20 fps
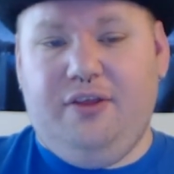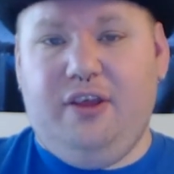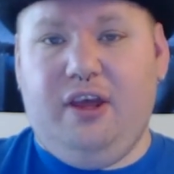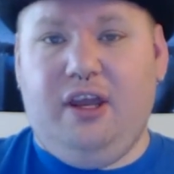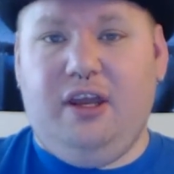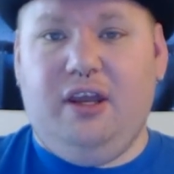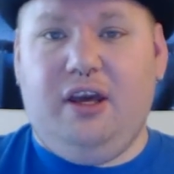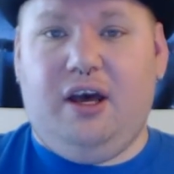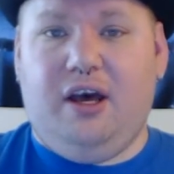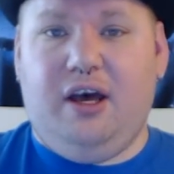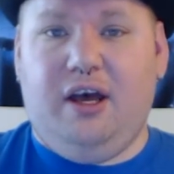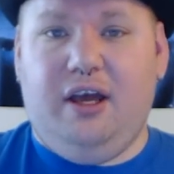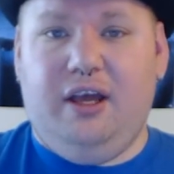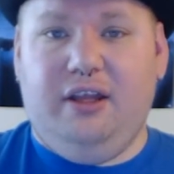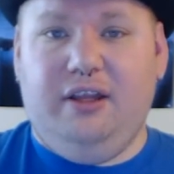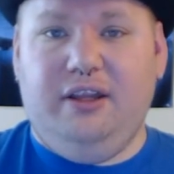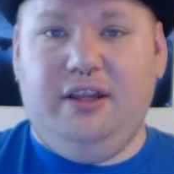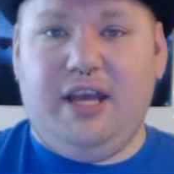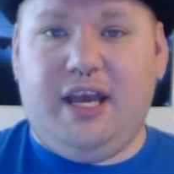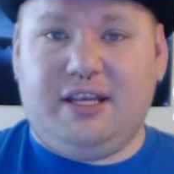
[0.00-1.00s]
Then
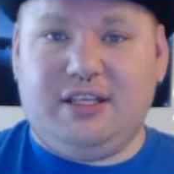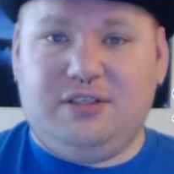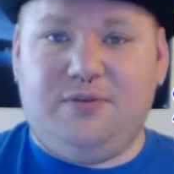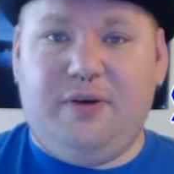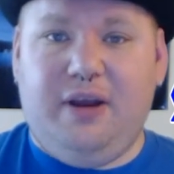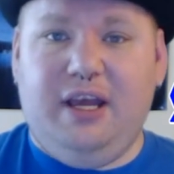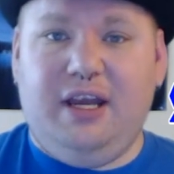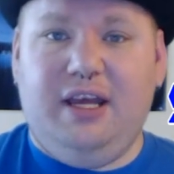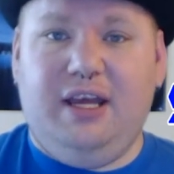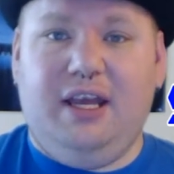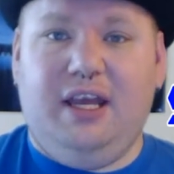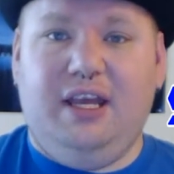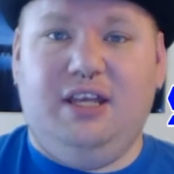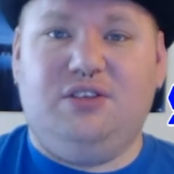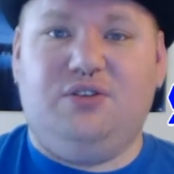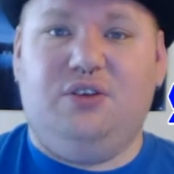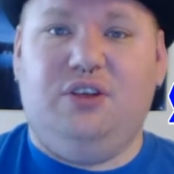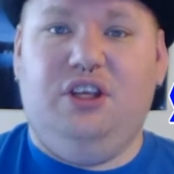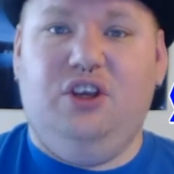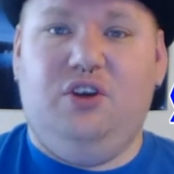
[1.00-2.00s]
next rating
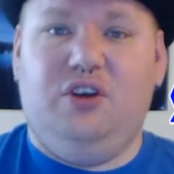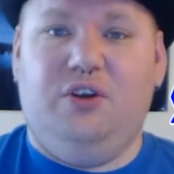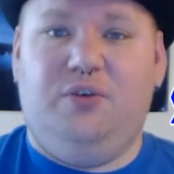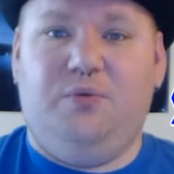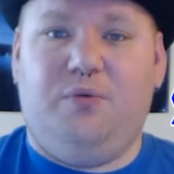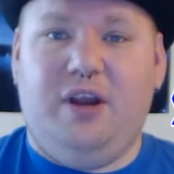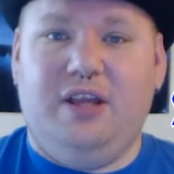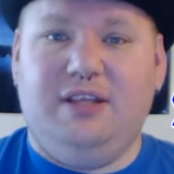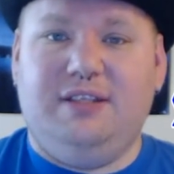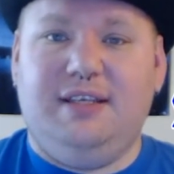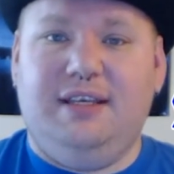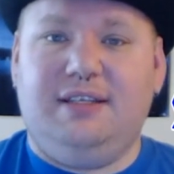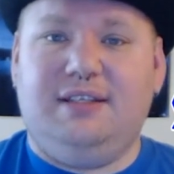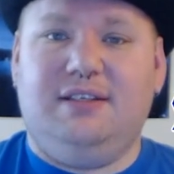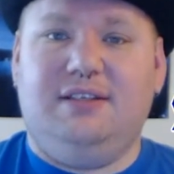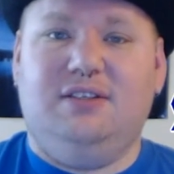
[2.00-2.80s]
is you can rent it.